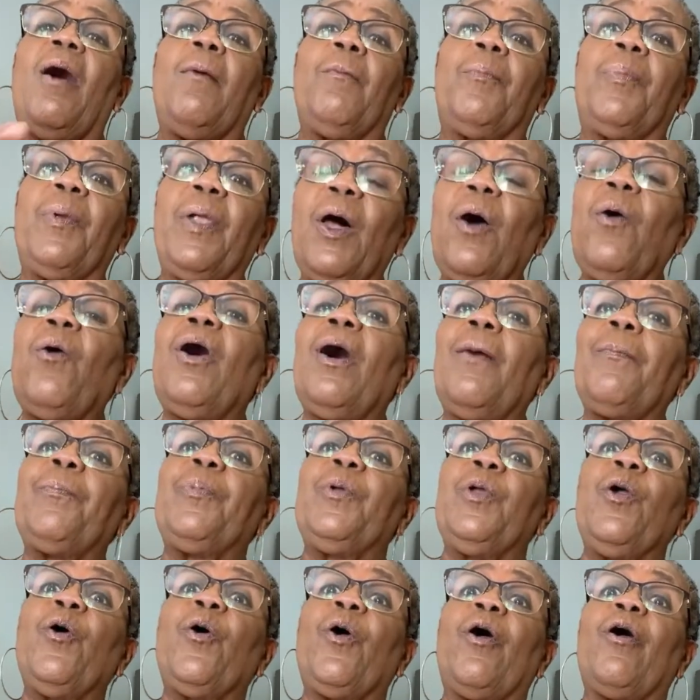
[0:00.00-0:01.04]
blow up
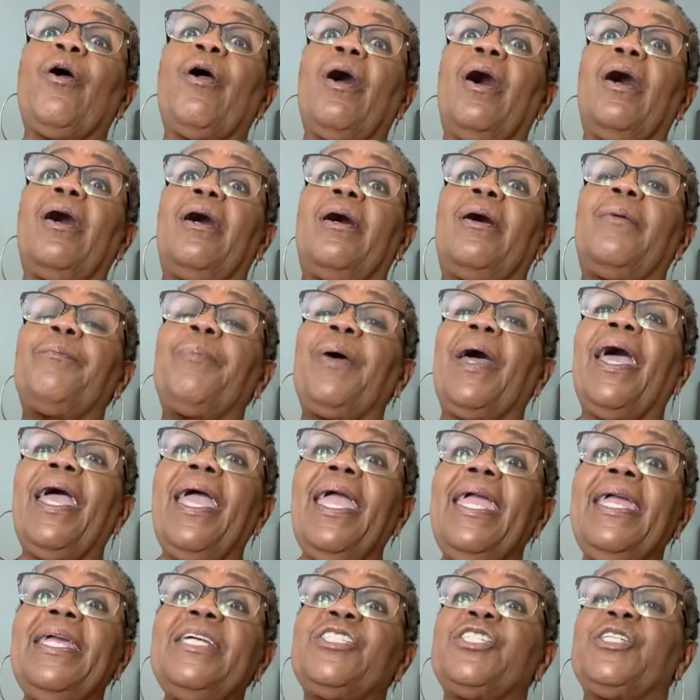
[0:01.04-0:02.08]
your uh,
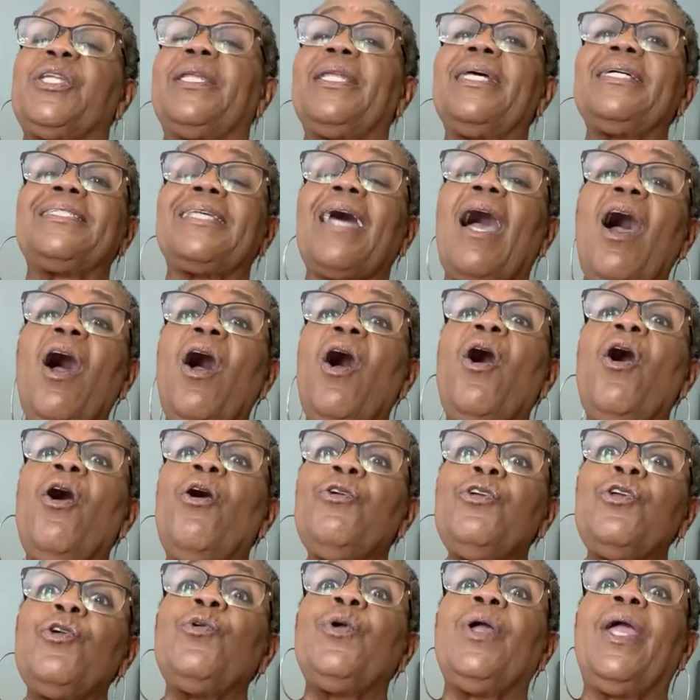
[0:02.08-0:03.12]
page that that's
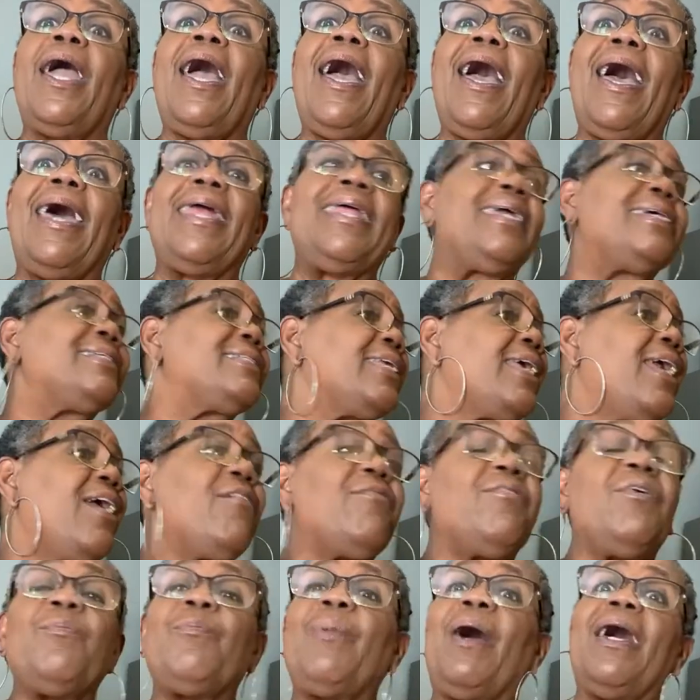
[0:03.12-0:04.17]
all you got is
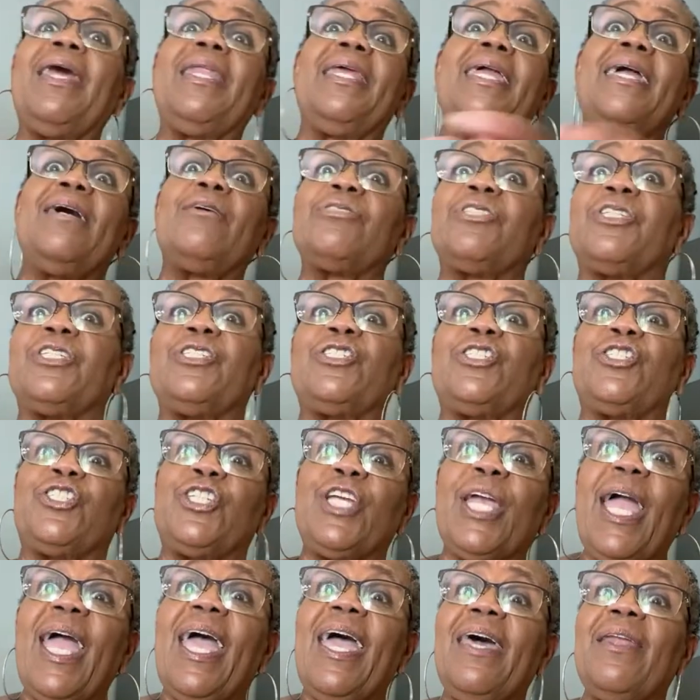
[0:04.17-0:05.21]
everybody else's
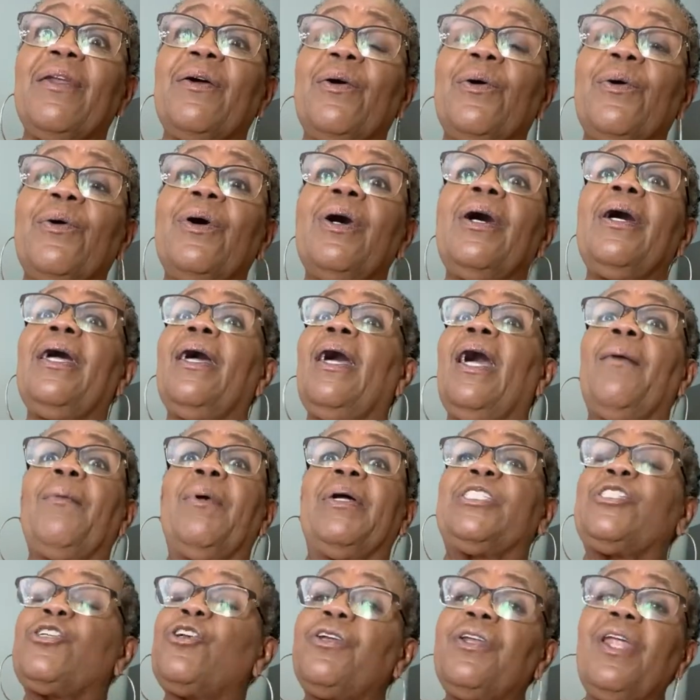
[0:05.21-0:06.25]
channel,
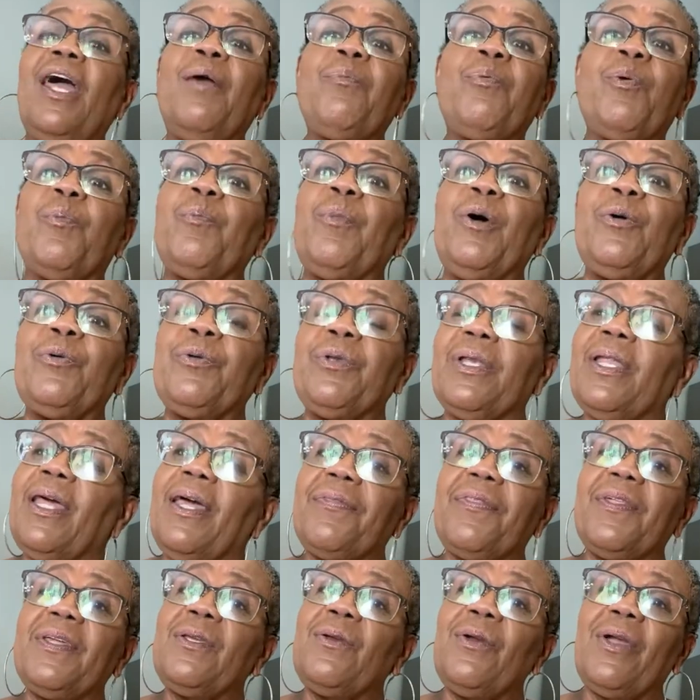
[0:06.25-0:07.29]
but you're not promoting
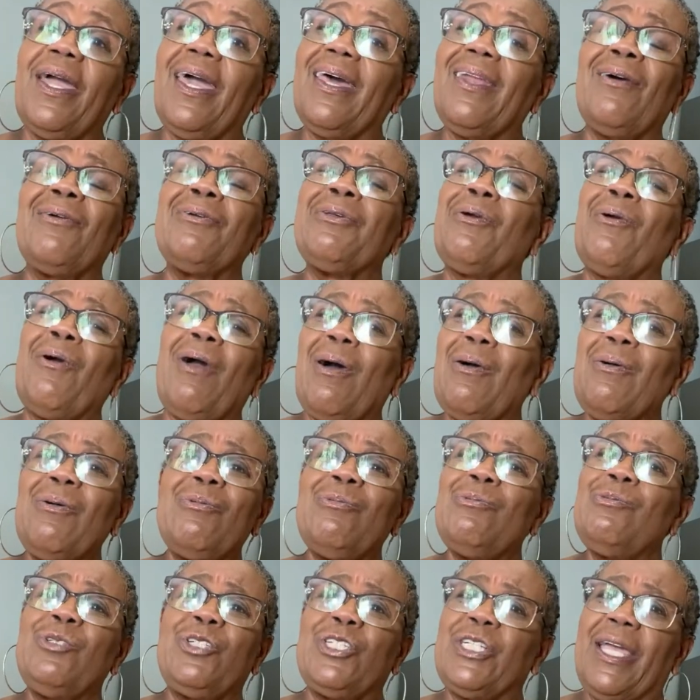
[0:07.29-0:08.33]
nothing you got on your
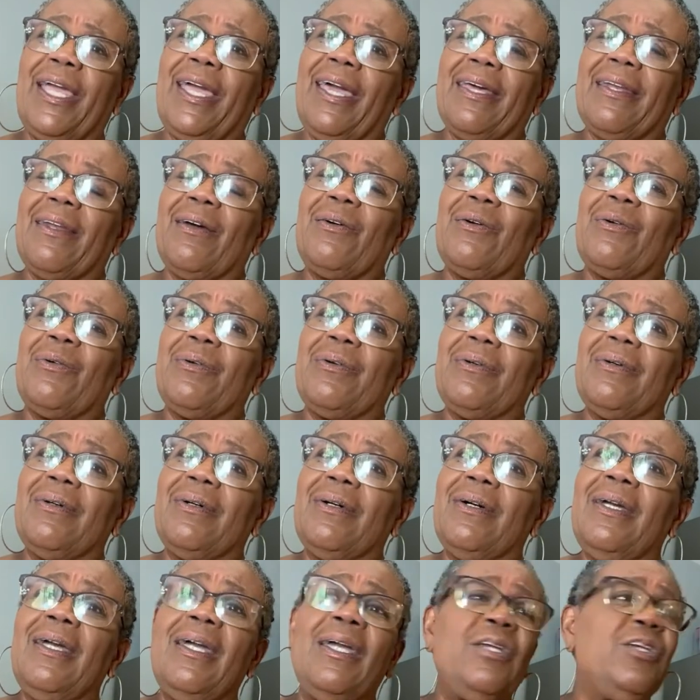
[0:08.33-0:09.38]
own channel.
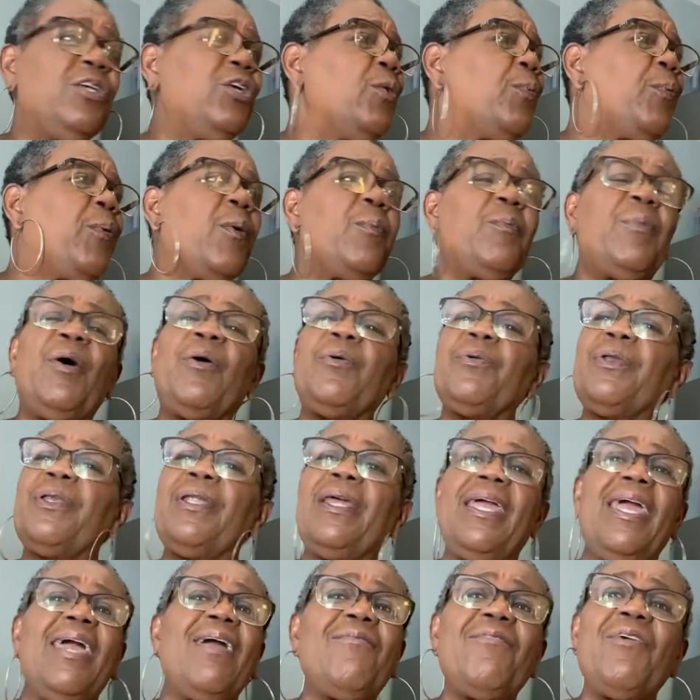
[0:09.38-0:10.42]
You promoting
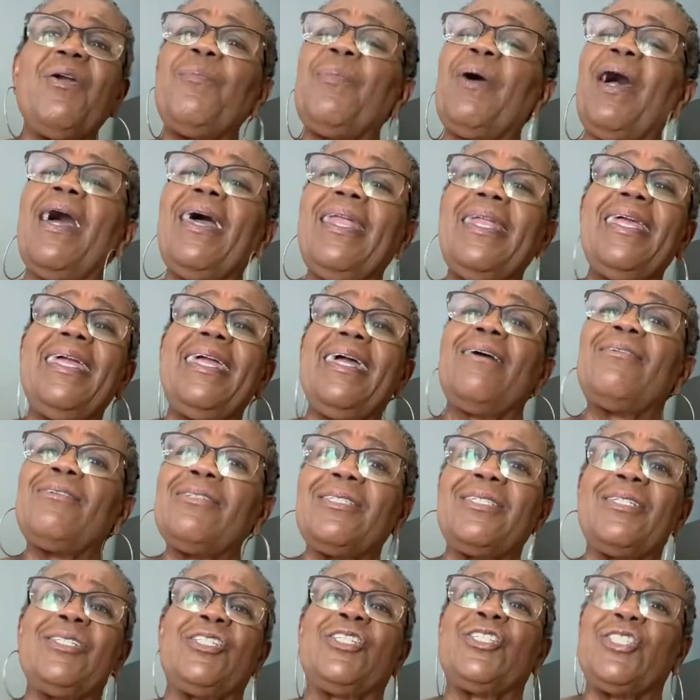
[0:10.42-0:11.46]
everybody
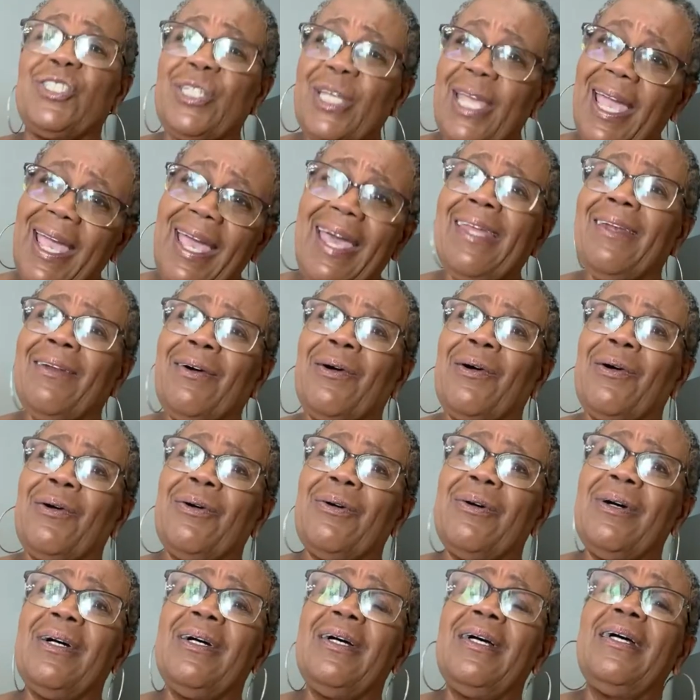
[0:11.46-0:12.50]
else's
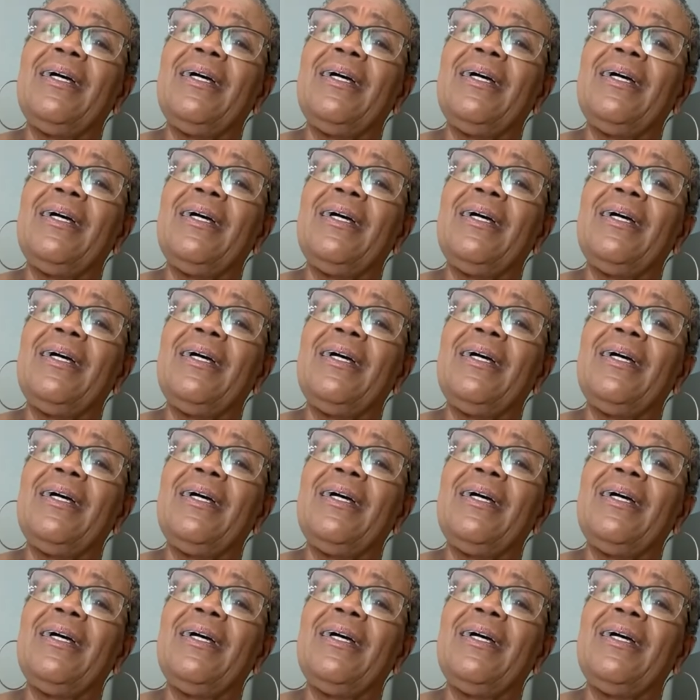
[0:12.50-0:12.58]
channel